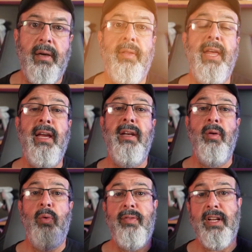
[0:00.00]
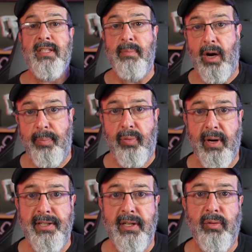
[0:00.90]
Then we've got some
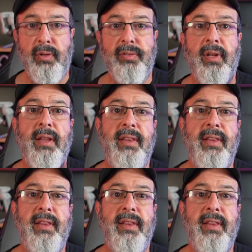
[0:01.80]
operating rules.